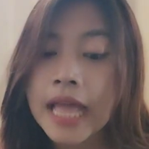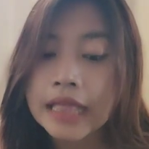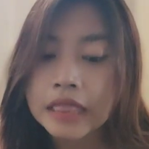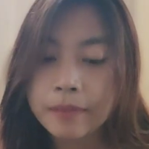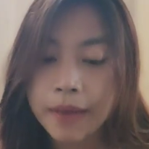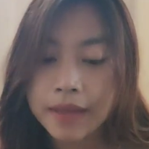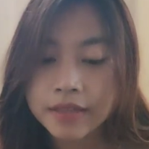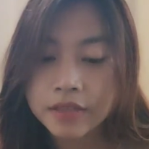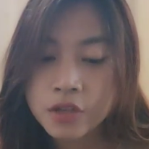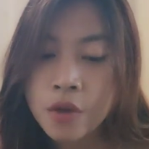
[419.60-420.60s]
The
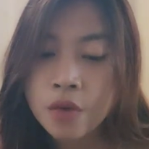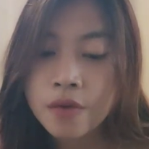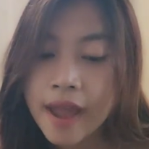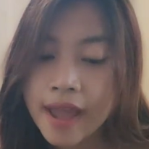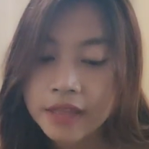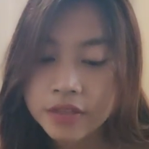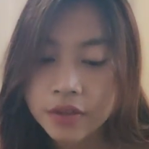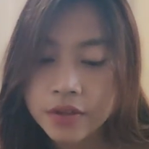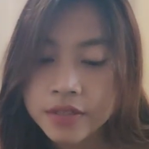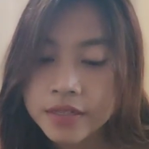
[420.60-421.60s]
best no right to
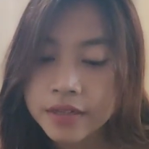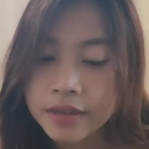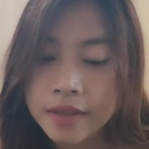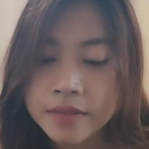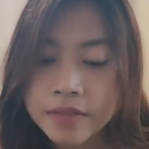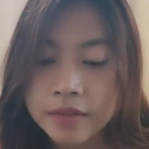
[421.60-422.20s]
concern himself